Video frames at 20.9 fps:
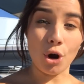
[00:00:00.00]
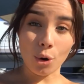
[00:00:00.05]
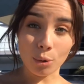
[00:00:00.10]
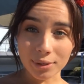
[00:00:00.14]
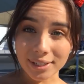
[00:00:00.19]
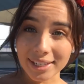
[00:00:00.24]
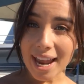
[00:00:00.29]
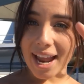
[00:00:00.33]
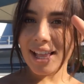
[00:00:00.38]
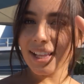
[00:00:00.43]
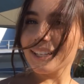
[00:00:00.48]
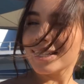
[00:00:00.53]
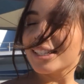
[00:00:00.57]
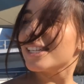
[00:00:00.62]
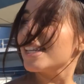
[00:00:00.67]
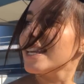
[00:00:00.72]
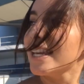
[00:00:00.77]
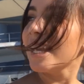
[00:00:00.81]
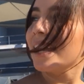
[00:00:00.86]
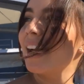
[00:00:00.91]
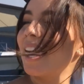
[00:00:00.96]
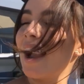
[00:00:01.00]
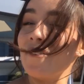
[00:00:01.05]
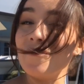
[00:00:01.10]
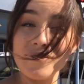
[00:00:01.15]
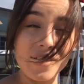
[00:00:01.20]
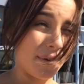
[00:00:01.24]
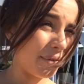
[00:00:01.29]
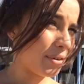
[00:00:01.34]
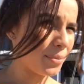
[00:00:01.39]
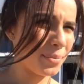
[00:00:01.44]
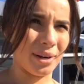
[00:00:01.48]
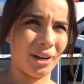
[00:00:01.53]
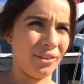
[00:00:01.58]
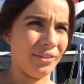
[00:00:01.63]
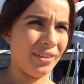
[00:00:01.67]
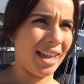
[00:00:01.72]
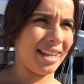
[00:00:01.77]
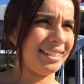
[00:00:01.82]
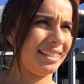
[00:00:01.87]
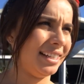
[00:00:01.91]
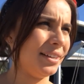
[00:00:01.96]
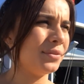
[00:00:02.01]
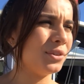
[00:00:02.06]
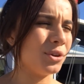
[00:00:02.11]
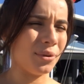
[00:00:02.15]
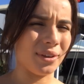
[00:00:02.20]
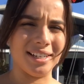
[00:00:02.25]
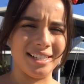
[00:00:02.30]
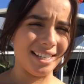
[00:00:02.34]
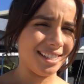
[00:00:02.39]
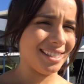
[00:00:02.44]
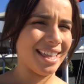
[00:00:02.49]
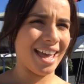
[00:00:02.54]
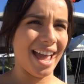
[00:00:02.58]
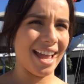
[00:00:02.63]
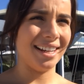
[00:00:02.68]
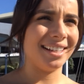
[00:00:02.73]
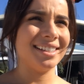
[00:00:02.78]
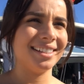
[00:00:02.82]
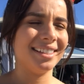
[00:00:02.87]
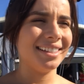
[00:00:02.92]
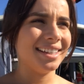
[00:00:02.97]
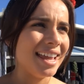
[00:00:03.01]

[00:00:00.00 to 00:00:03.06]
Ghost Galaxy. Never been on that. Didn't even know they did that.